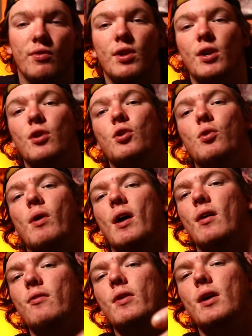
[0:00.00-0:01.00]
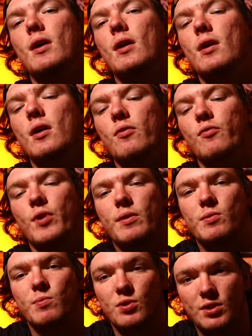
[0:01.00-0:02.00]
in video you have
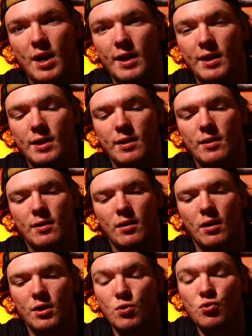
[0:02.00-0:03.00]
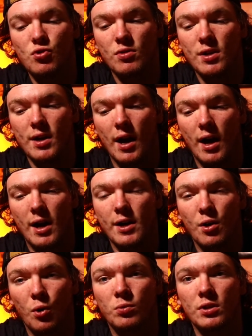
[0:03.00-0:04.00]
frames per second. Usually I
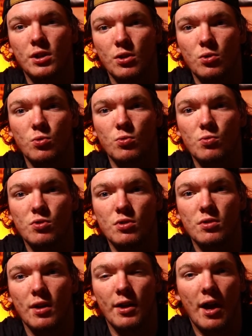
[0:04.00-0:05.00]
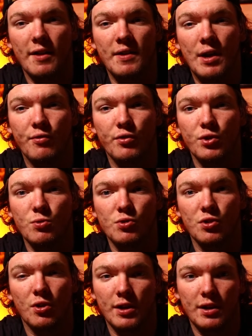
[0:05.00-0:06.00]
only use, I never use
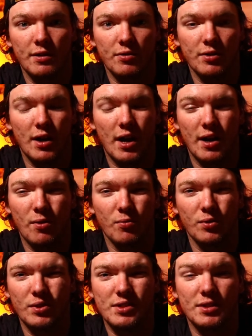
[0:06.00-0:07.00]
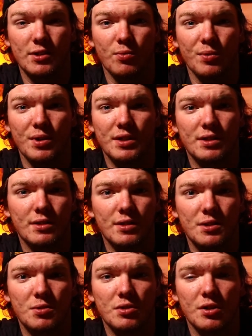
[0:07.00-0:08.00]
30. I don't really see a reason to
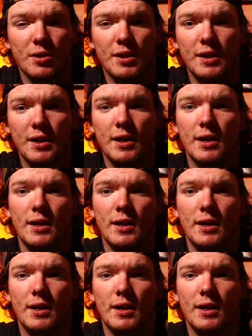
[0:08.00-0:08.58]
use 30.